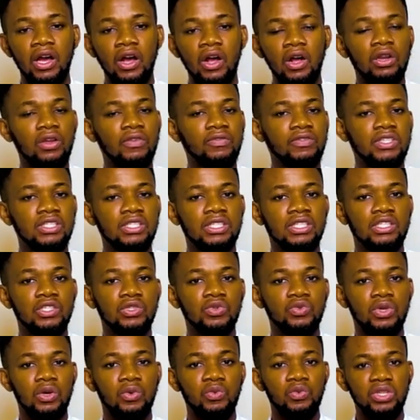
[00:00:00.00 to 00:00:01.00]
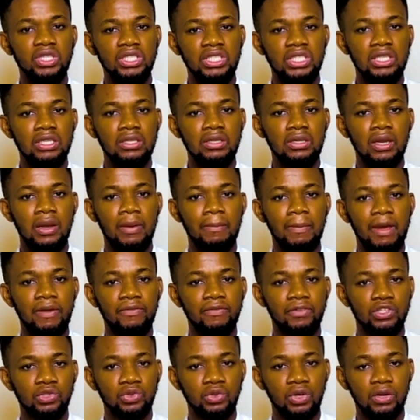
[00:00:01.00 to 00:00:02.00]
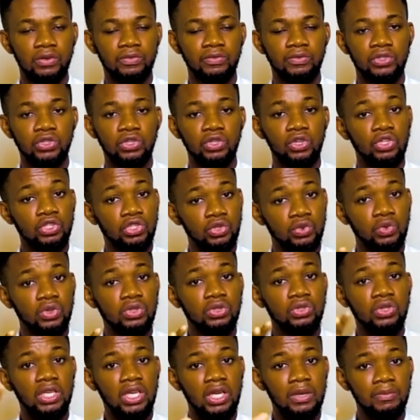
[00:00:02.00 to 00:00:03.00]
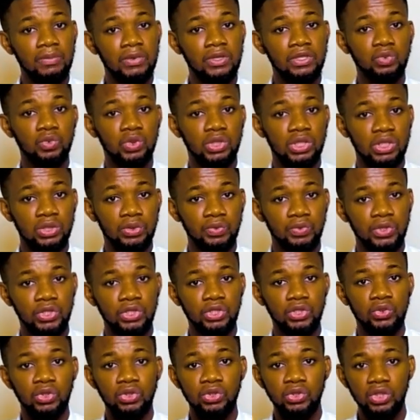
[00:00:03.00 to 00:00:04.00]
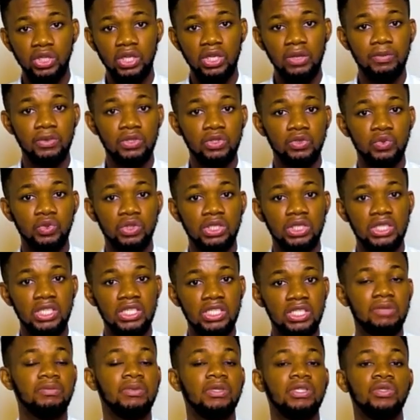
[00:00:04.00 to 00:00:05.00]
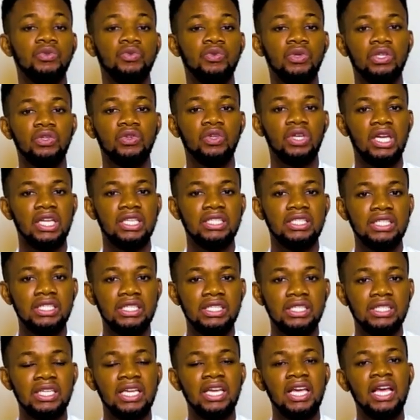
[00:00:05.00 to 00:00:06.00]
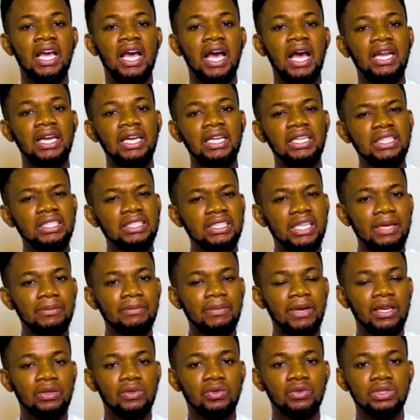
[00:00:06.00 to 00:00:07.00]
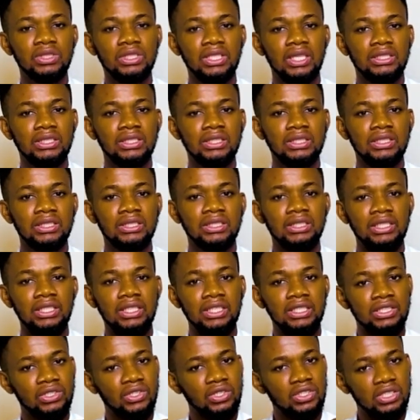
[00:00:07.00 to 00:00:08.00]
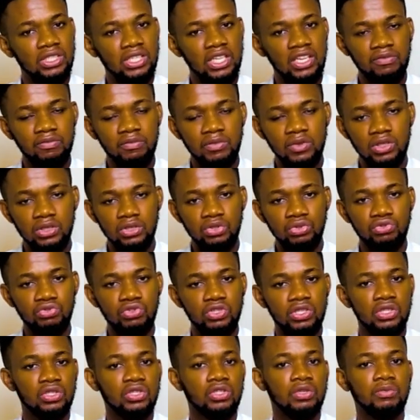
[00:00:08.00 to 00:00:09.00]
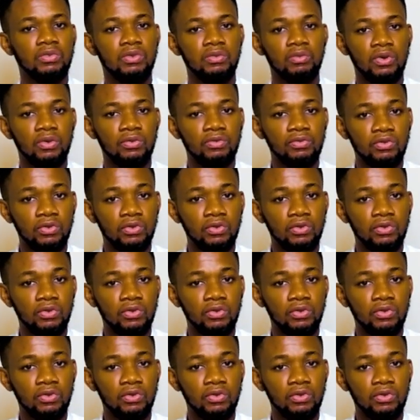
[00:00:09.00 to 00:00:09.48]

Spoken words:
all of these things were within my visual field because you want to keep it within reach. You want to keep it within a space where you can see it. And anytime I looked at it, it just gave me this reason to be more